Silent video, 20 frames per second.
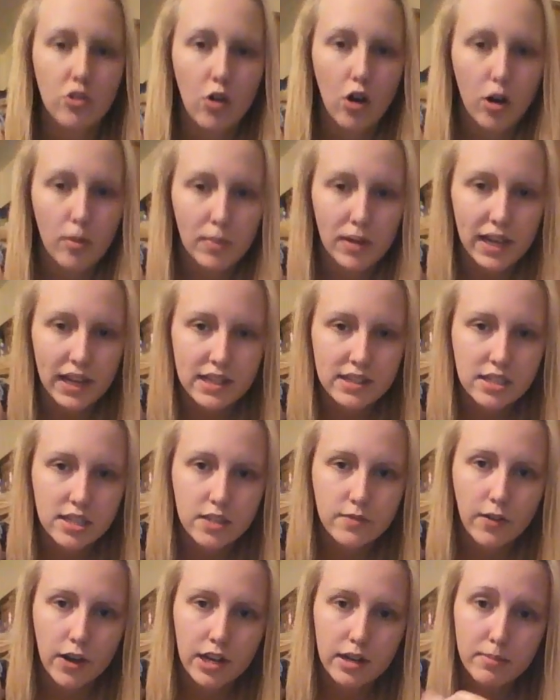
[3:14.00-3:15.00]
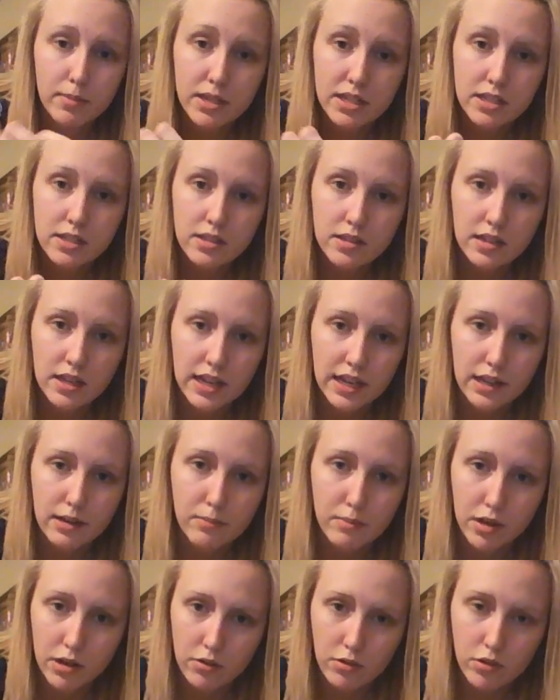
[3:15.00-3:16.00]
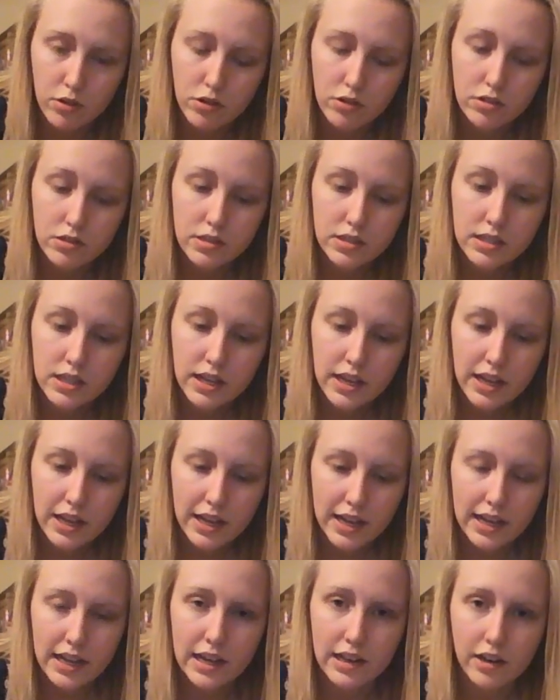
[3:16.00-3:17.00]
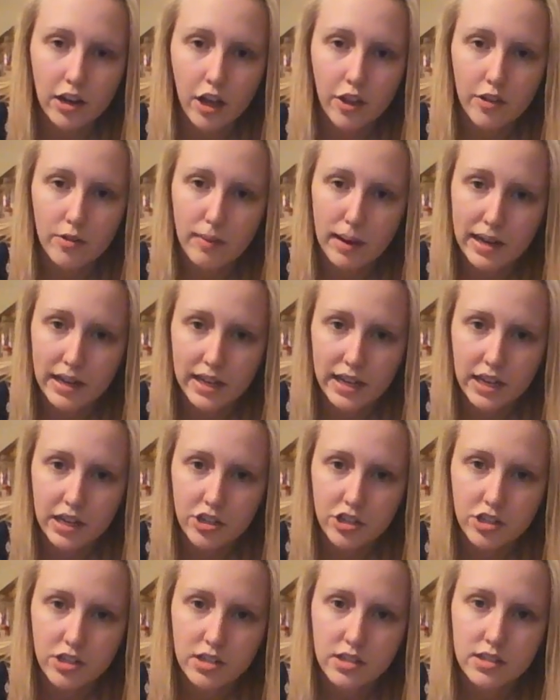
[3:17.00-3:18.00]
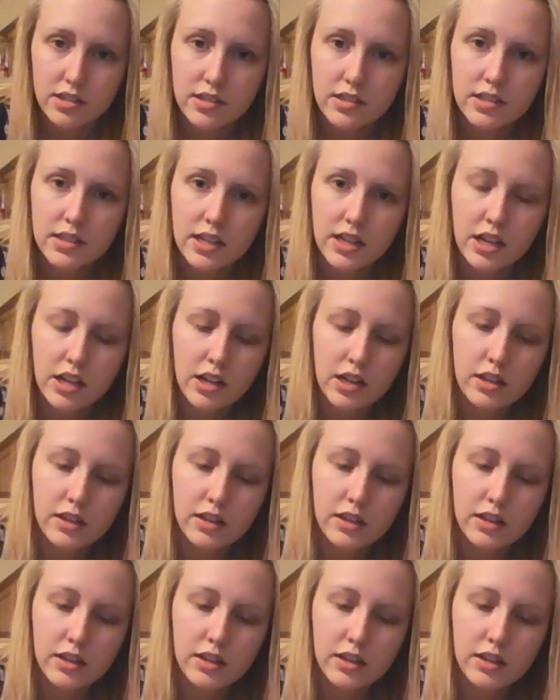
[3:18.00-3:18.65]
all Mackenzie's vitamins and minerals and other medications,